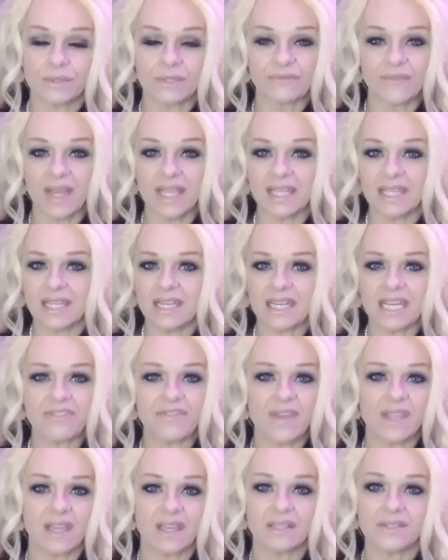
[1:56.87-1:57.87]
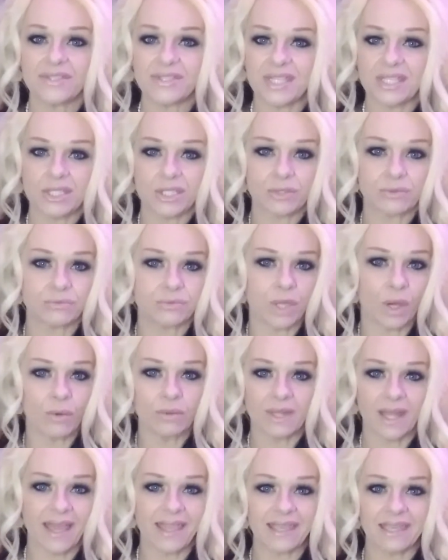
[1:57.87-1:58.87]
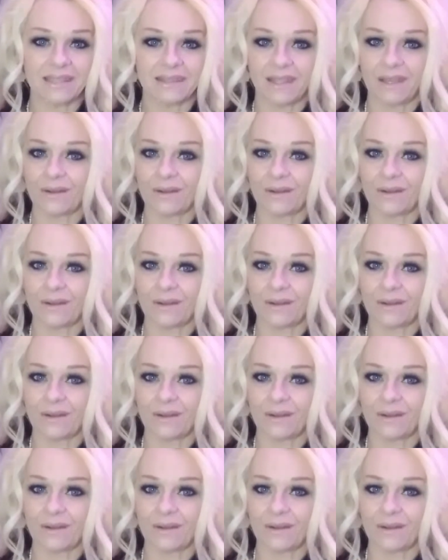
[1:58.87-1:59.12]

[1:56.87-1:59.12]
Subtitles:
And if I get anything else, they just don't like it.